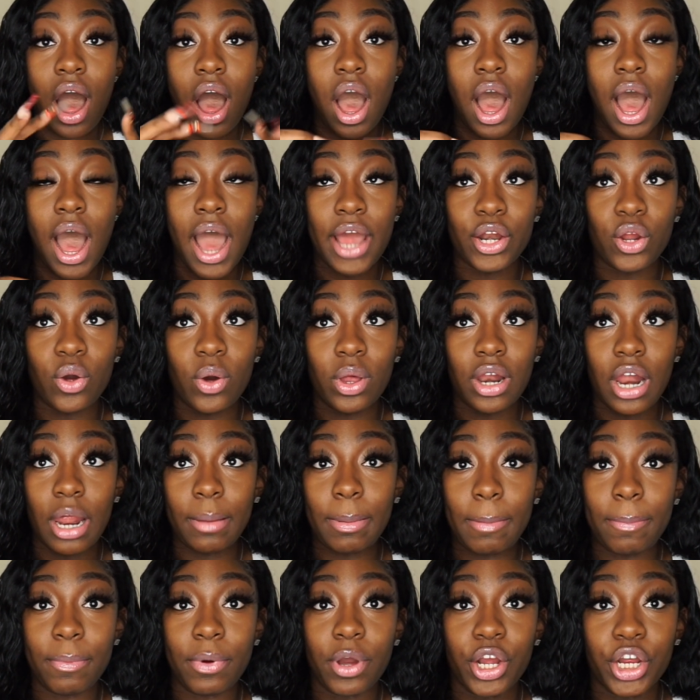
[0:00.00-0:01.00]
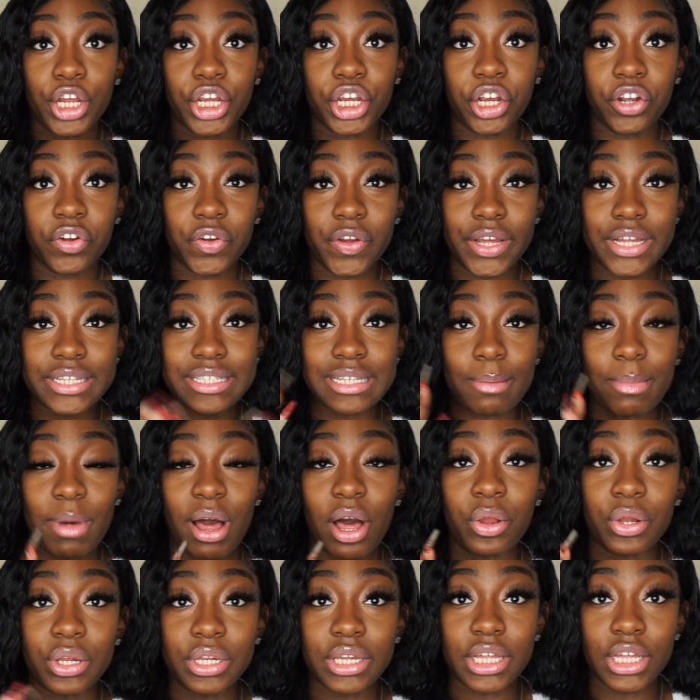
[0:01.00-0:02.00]
I know a lot of people are curious
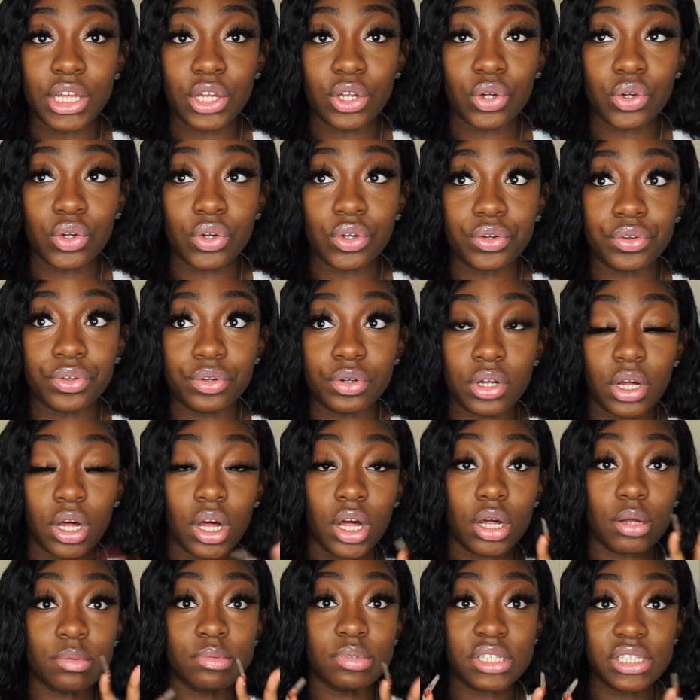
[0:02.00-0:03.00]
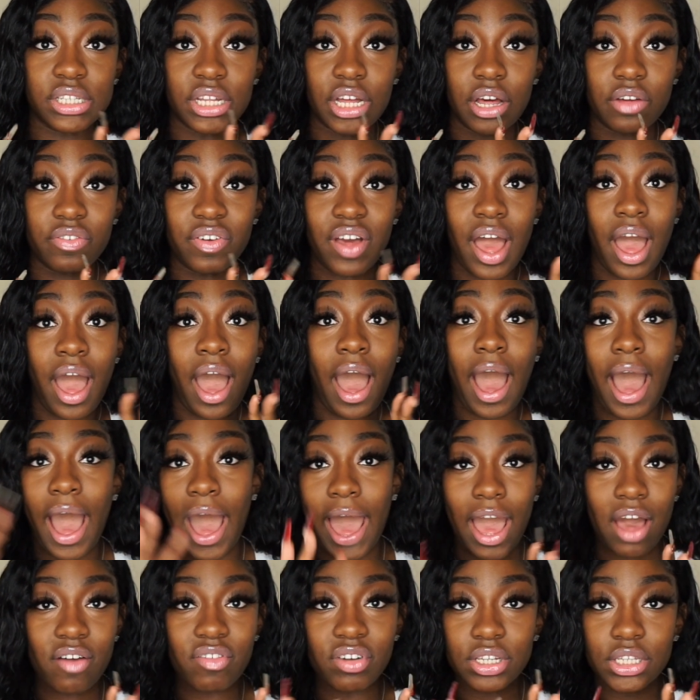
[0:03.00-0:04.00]
about legal stuff. I
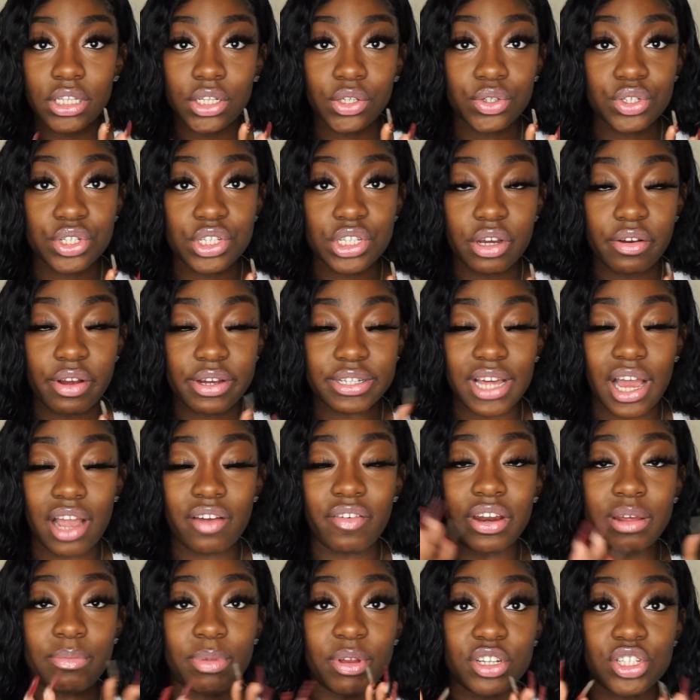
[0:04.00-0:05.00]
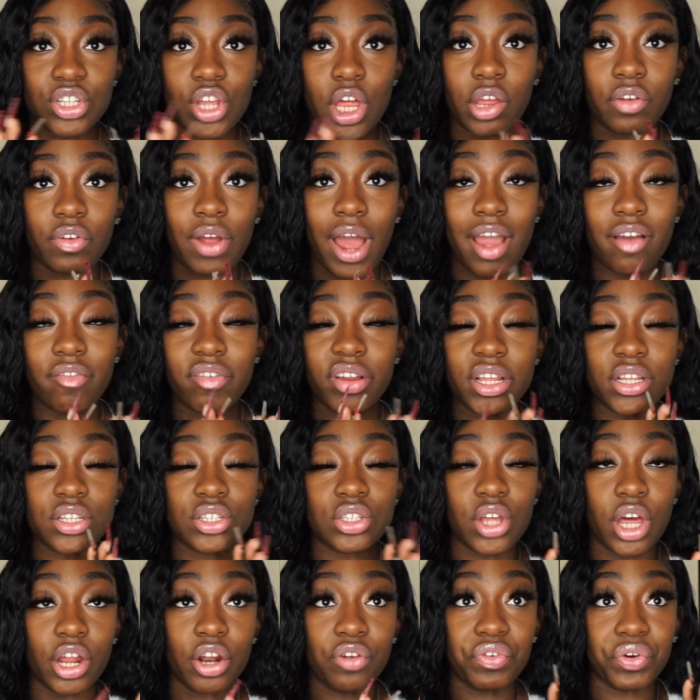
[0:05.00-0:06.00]
have a legal series. I already
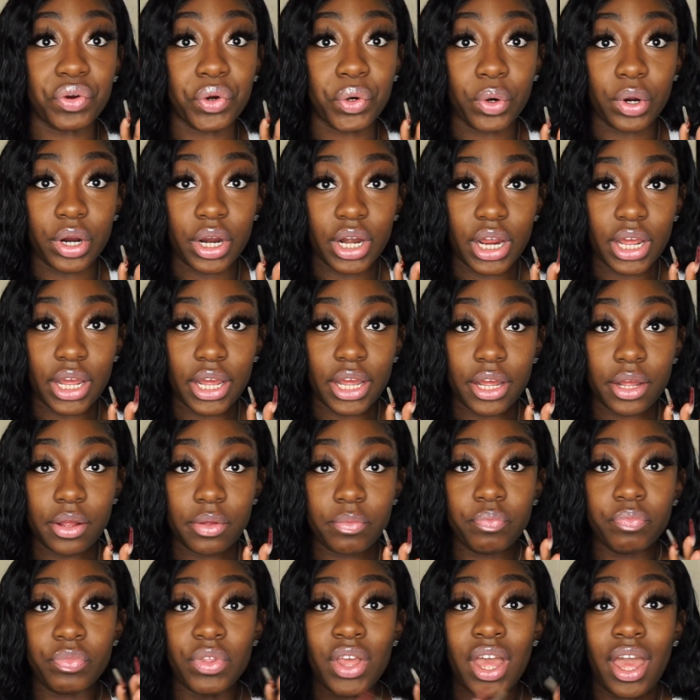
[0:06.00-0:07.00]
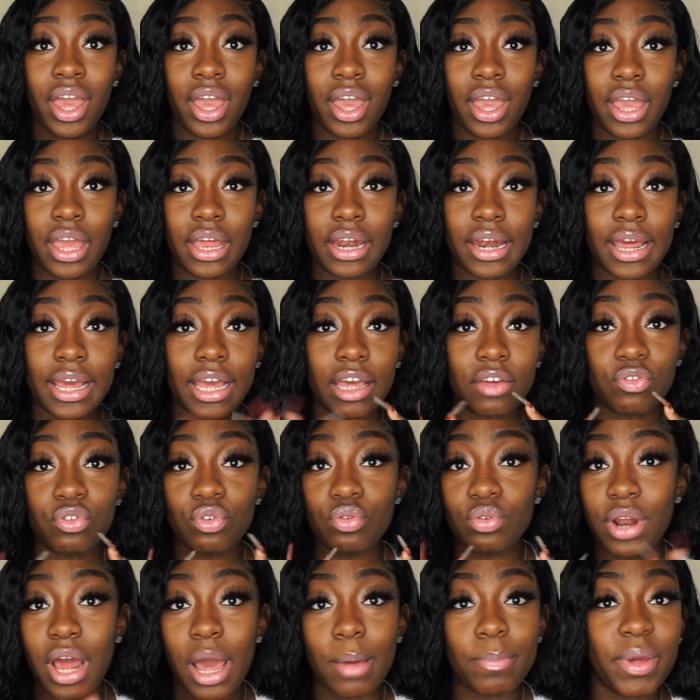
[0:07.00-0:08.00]
started recording it, and like, if
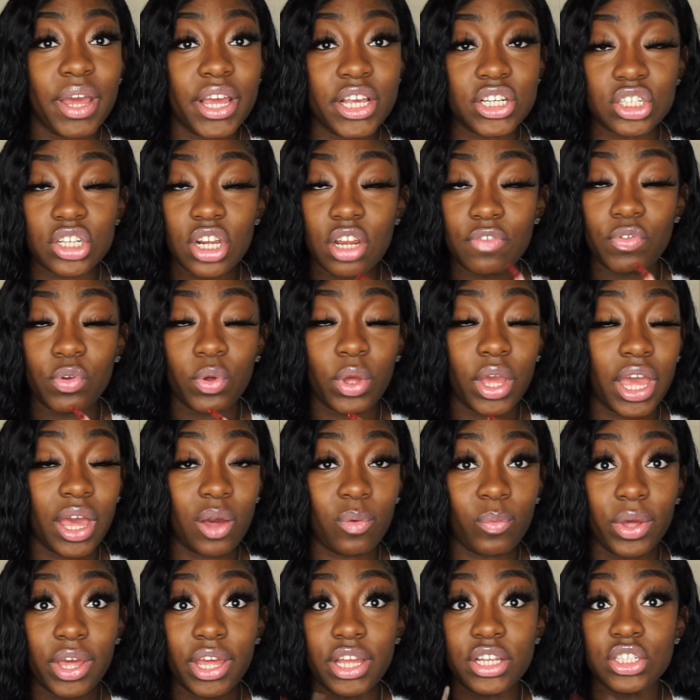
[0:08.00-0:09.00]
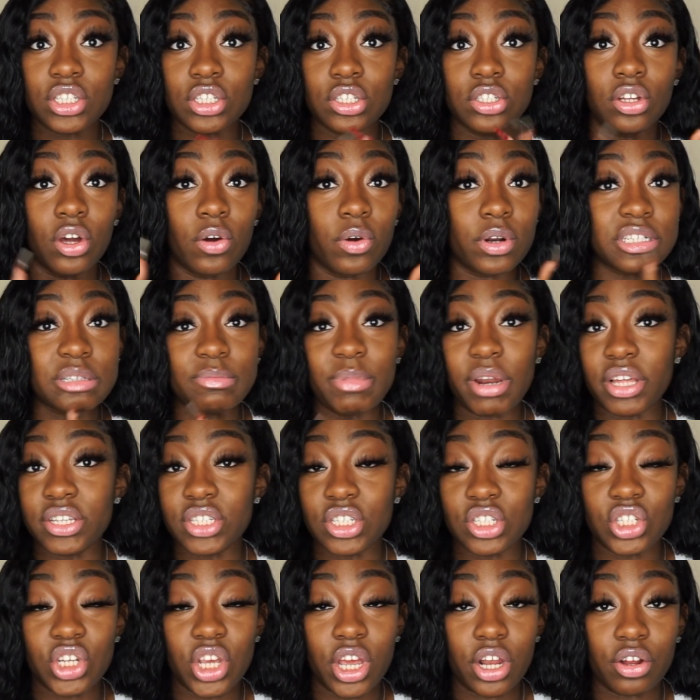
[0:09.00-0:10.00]
you're not patient, if you can't wait, just go to somebody
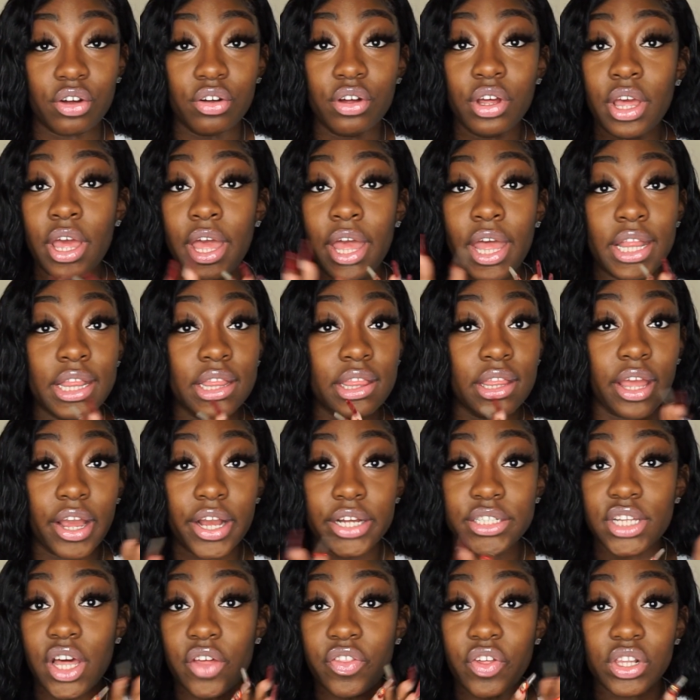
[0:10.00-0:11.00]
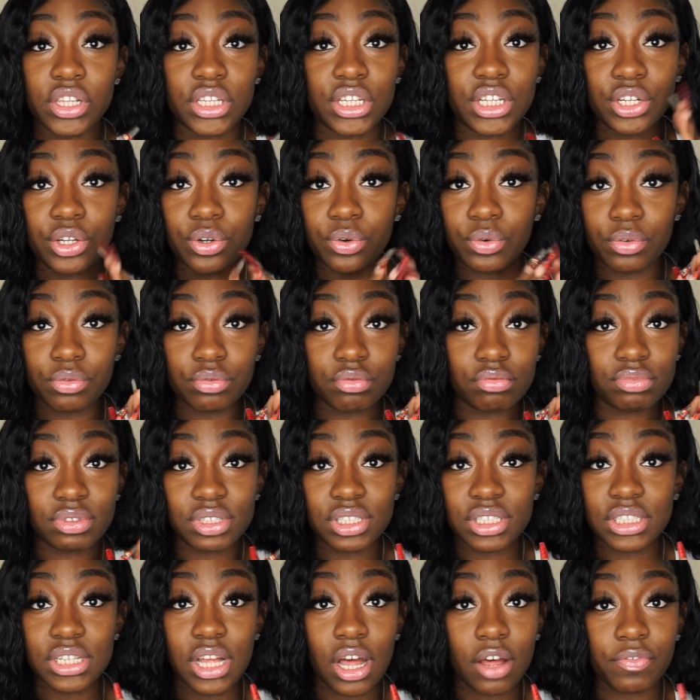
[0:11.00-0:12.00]
else's channel. There's other legal
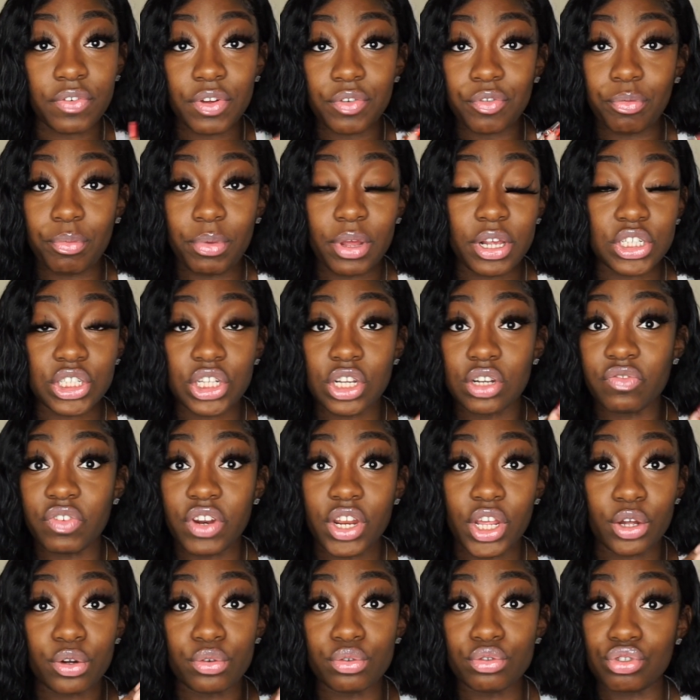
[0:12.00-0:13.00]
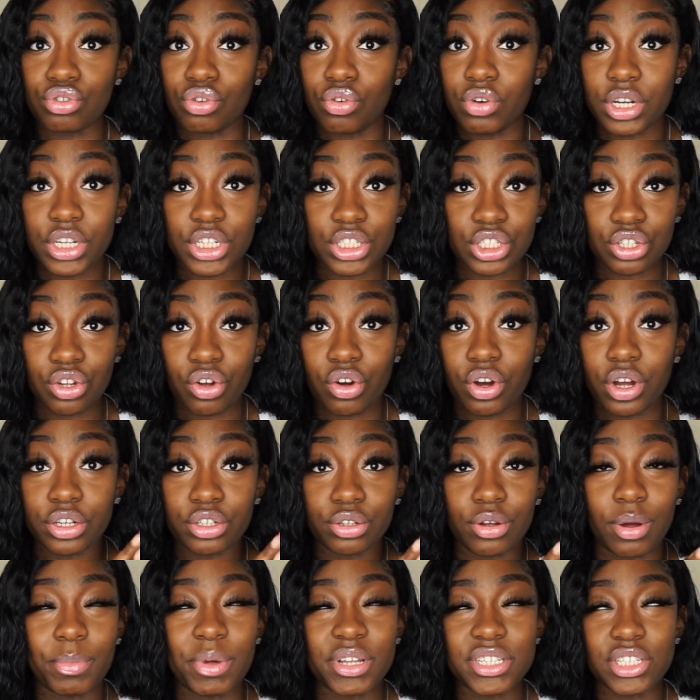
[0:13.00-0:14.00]
stuff, information videos on it,
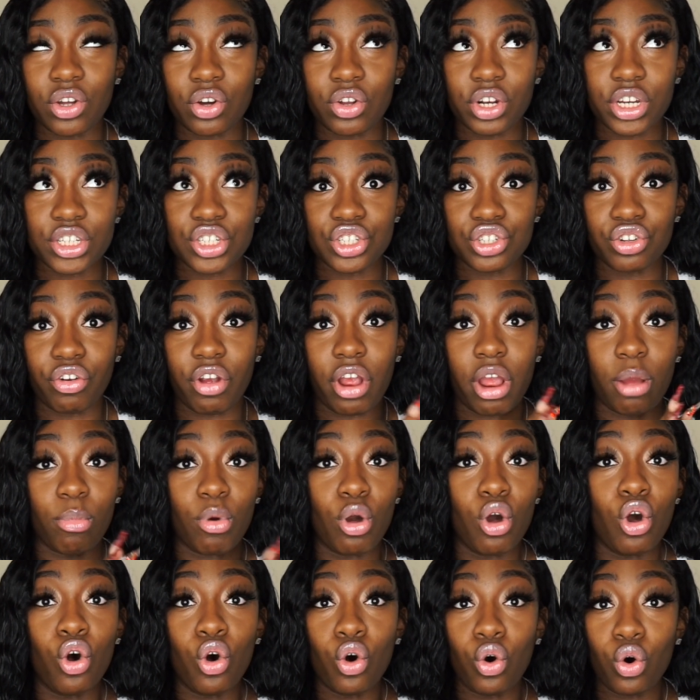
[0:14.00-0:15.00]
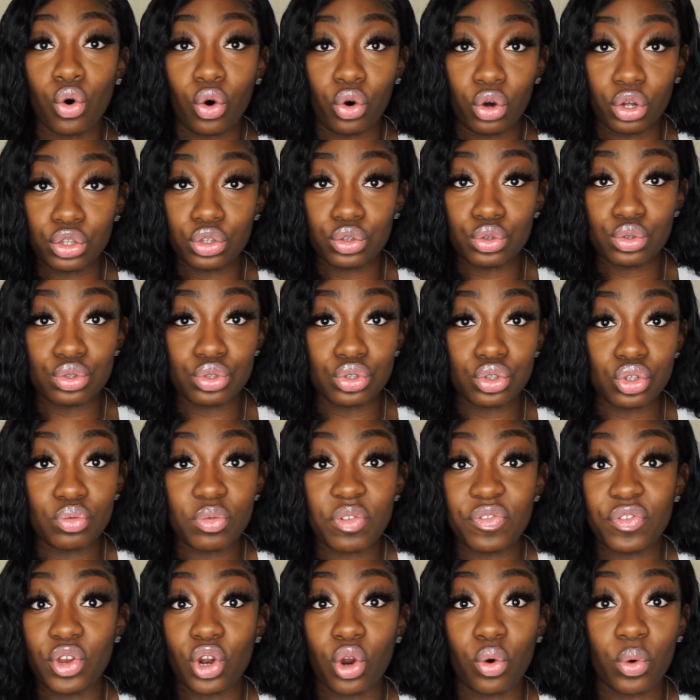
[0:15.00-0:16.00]
on Instagram, on YouTube.
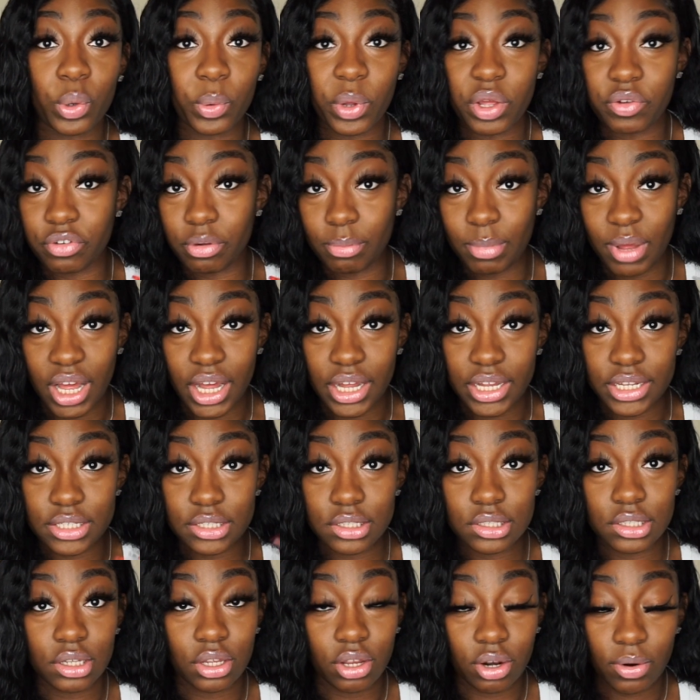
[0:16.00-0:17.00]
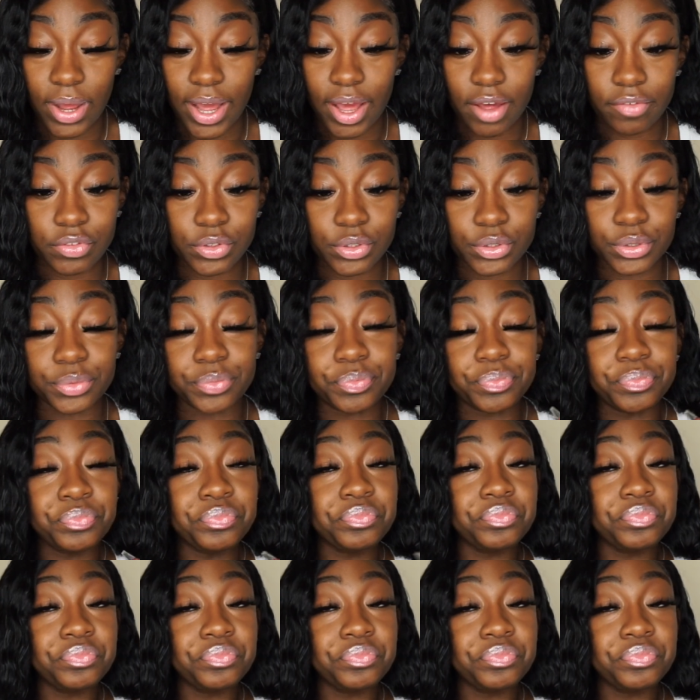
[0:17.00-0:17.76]
If you don't want to wait for mine, you don't have to.